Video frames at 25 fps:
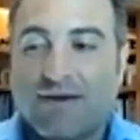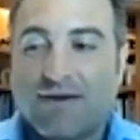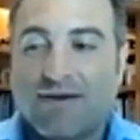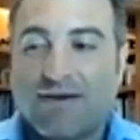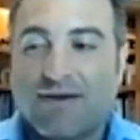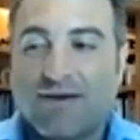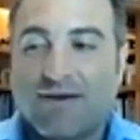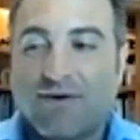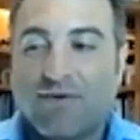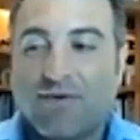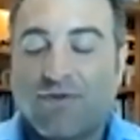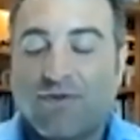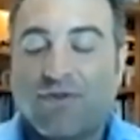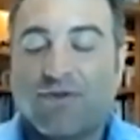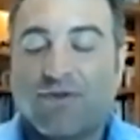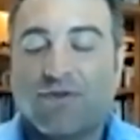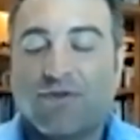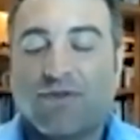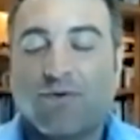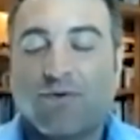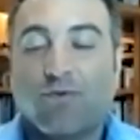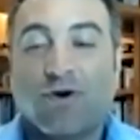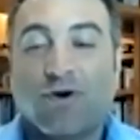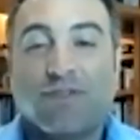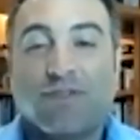the
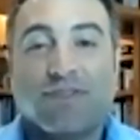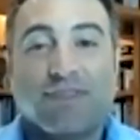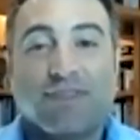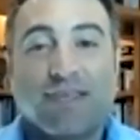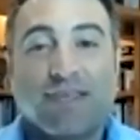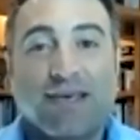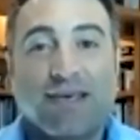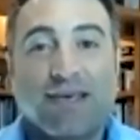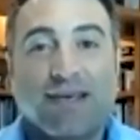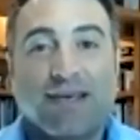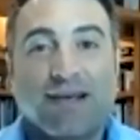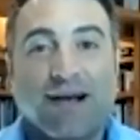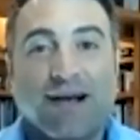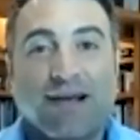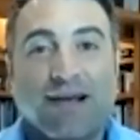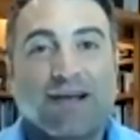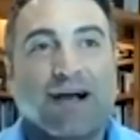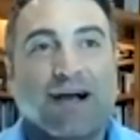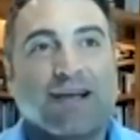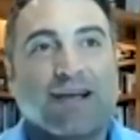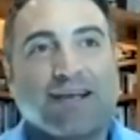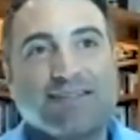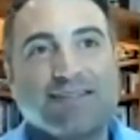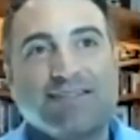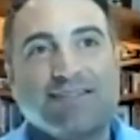one thing I
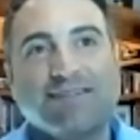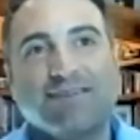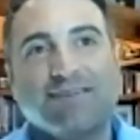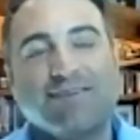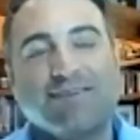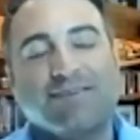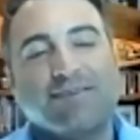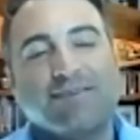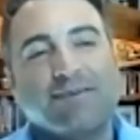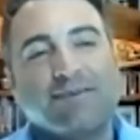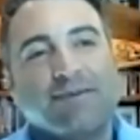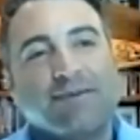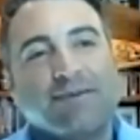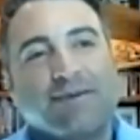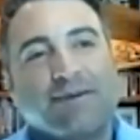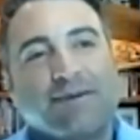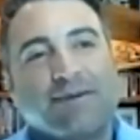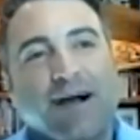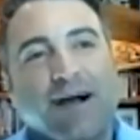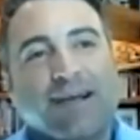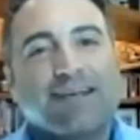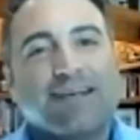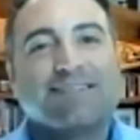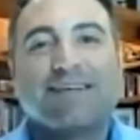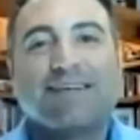guess
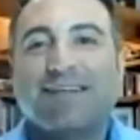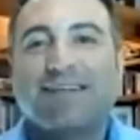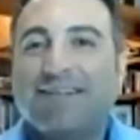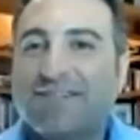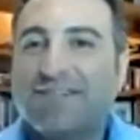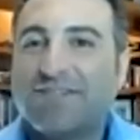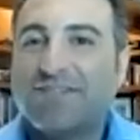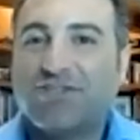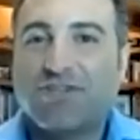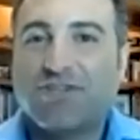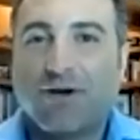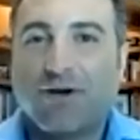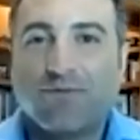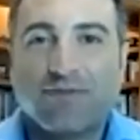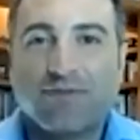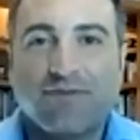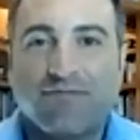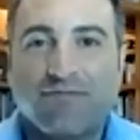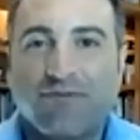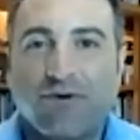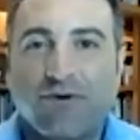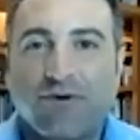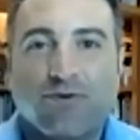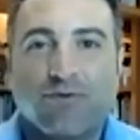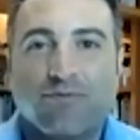I need to start with the
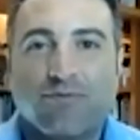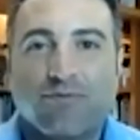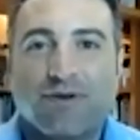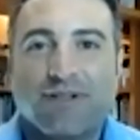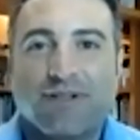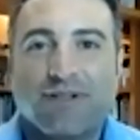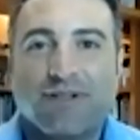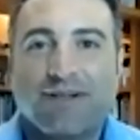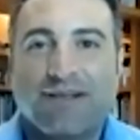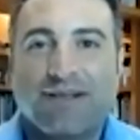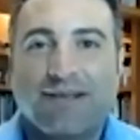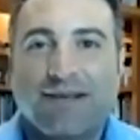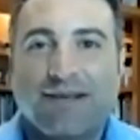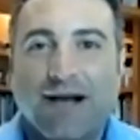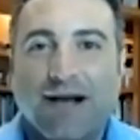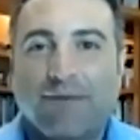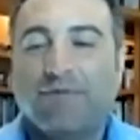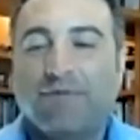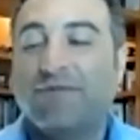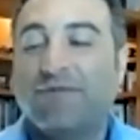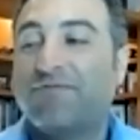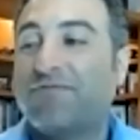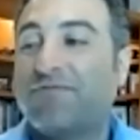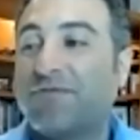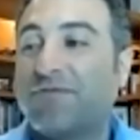vulnerability. I
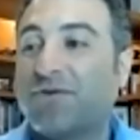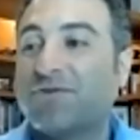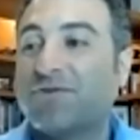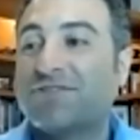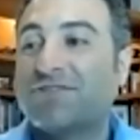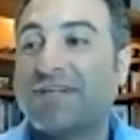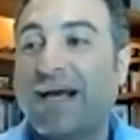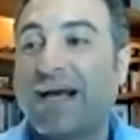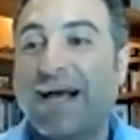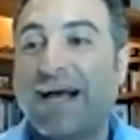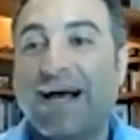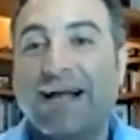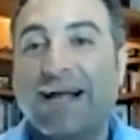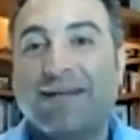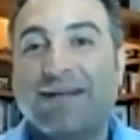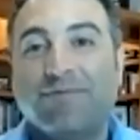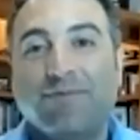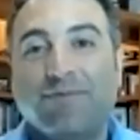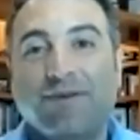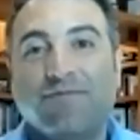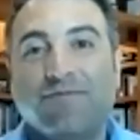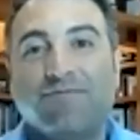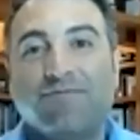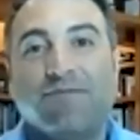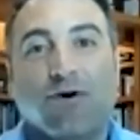mean, first I had to
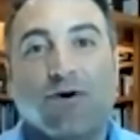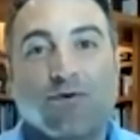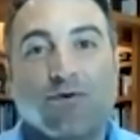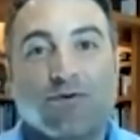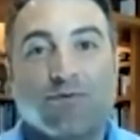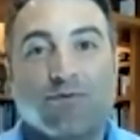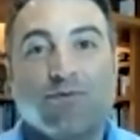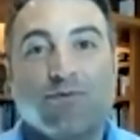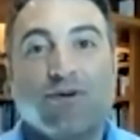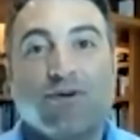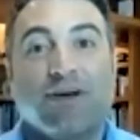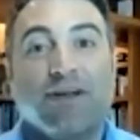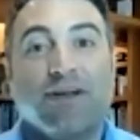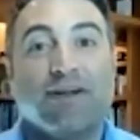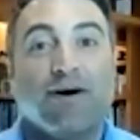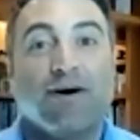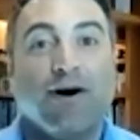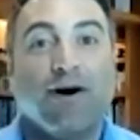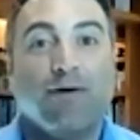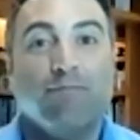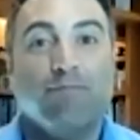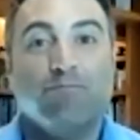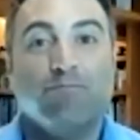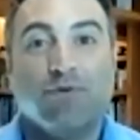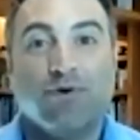be vulnerable and
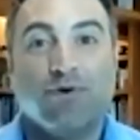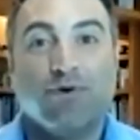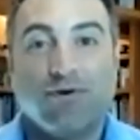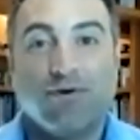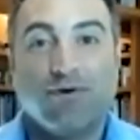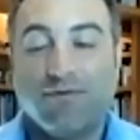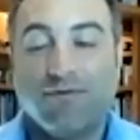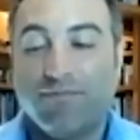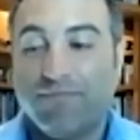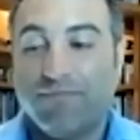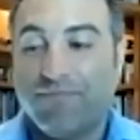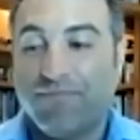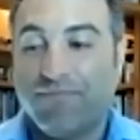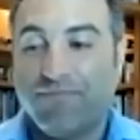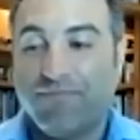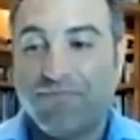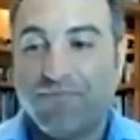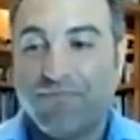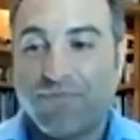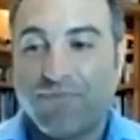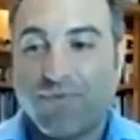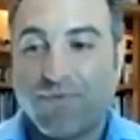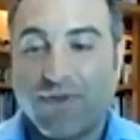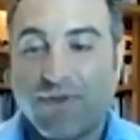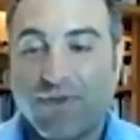humble,
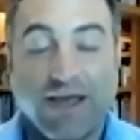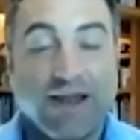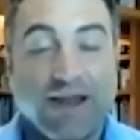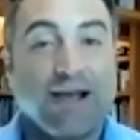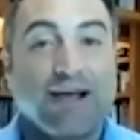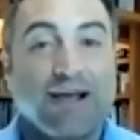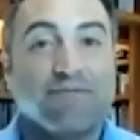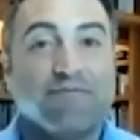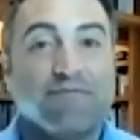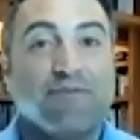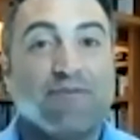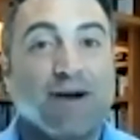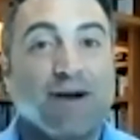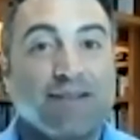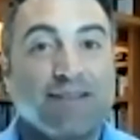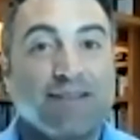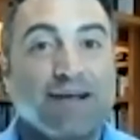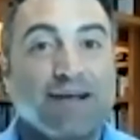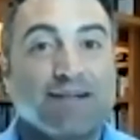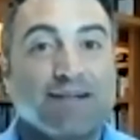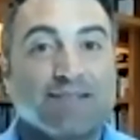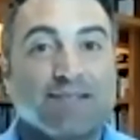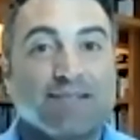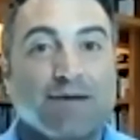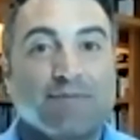and I had to find that
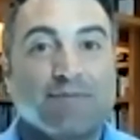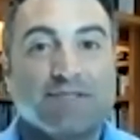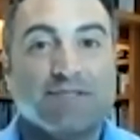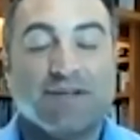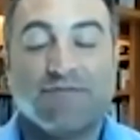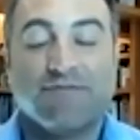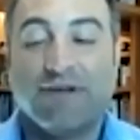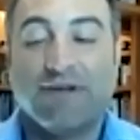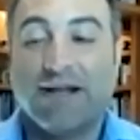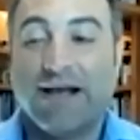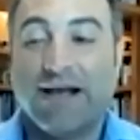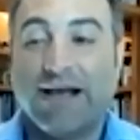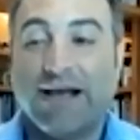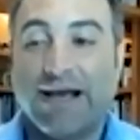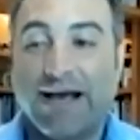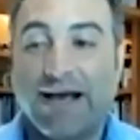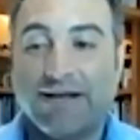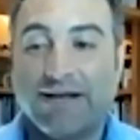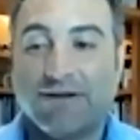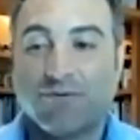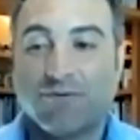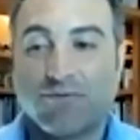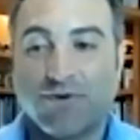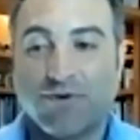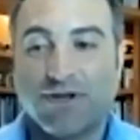inside myself. And I had
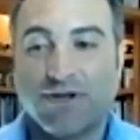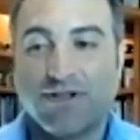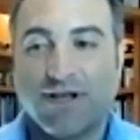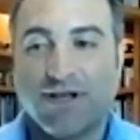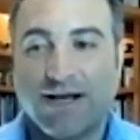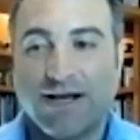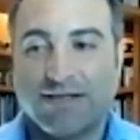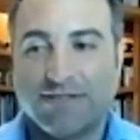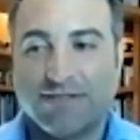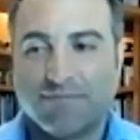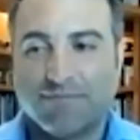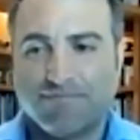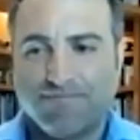to realize,